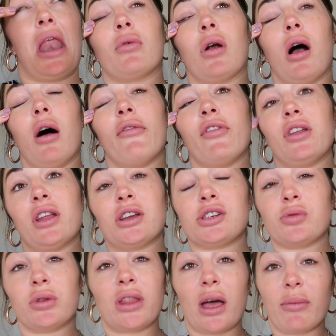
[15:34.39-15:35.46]
We're all
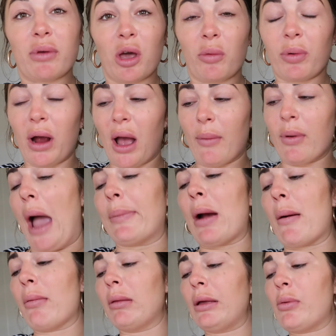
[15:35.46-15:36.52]
finished with that meal prep. I
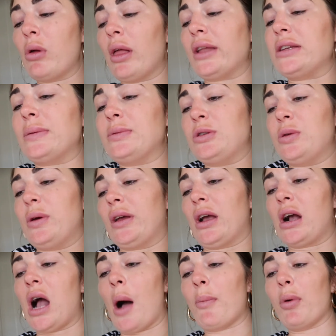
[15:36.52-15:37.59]
probably will end up doing
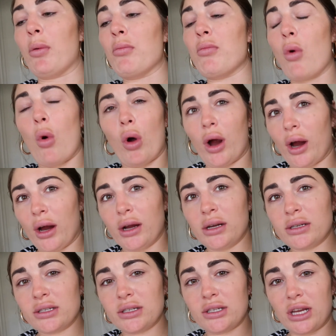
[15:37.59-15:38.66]
a couple more
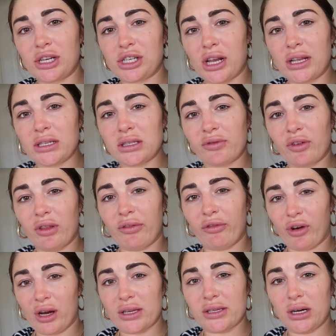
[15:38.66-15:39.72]
dishes for the
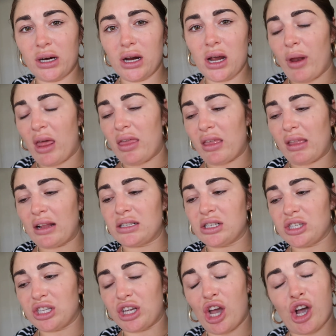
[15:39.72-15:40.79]
freezer, but I think that's
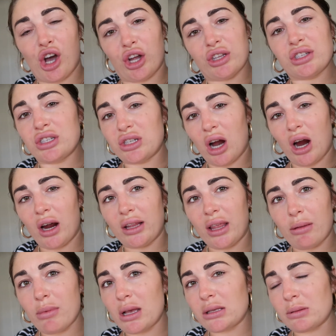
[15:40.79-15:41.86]
just like a good start.
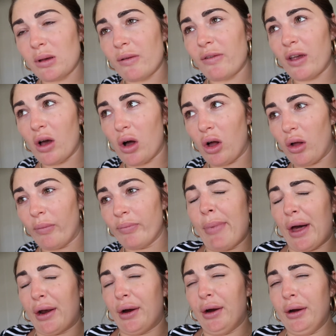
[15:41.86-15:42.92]
That makes me feel
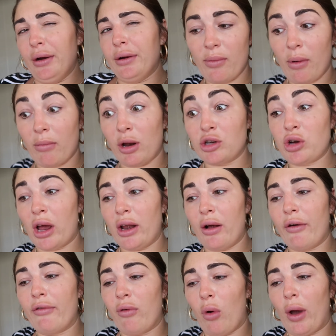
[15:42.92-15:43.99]
better. I'm gonna try
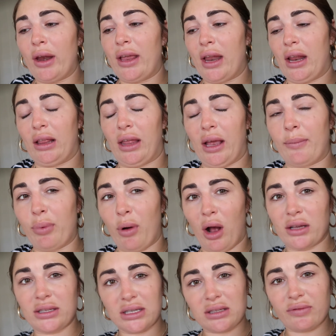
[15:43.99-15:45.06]
to avoid getting like
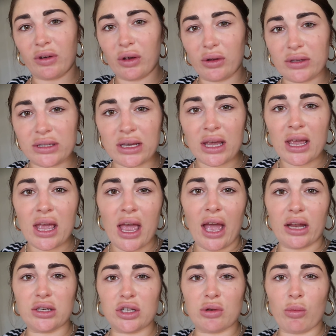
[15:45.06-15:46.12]
processed foods
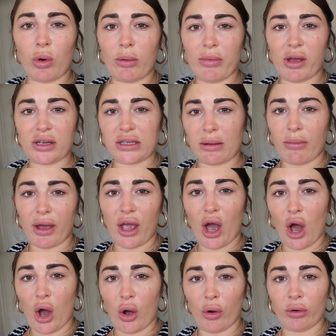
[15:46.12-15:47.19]
and do more meals on my
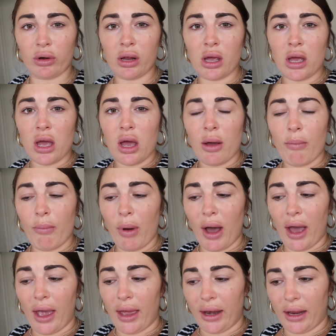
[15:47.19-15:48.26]
own,
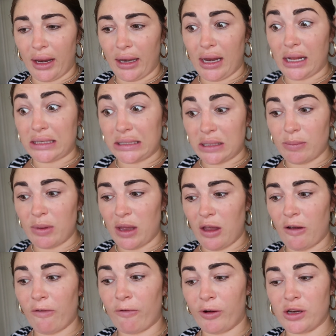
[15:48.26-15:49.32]
but it needs to
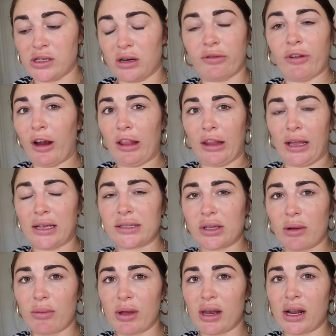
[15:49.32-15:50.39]
be freezer friendly. So
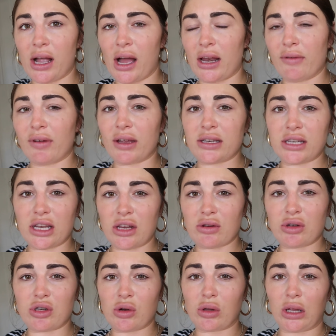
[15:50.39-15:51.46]
I'm gonna kind of continue
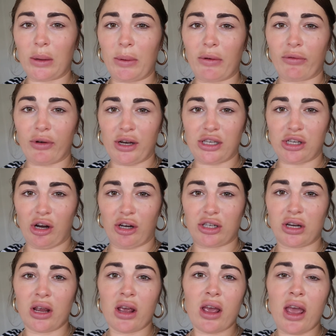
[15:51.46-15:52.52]
to do a little bit of
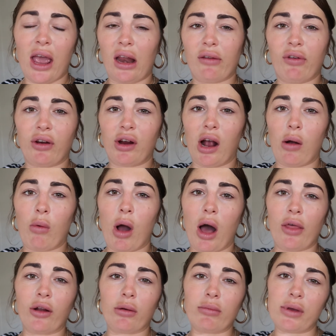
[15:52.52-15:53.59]
research and figure out what
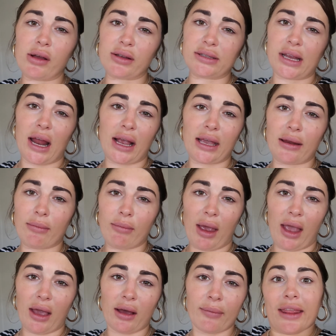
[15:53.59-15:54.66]
other meals that I can
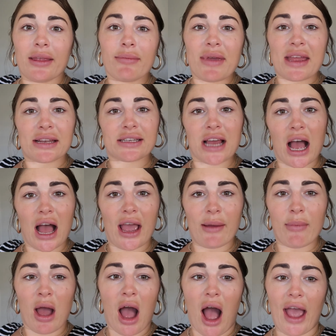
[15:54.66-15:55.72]
make. In the
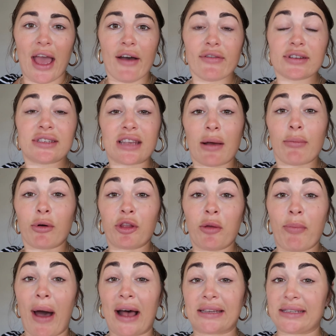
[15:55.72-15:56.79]
meantime, I have assembled the
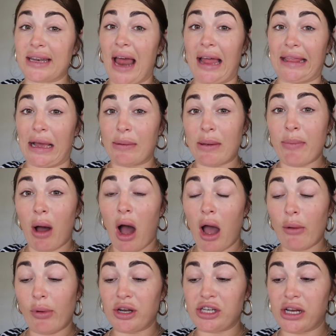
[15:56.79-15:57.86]
bassinet that we
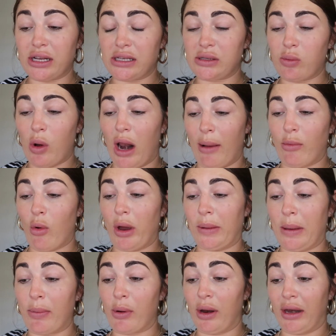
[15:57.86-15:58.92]
bought, which is what I'm going
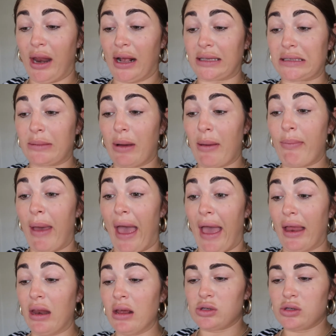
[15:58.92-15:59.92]
to be putting next to my bed.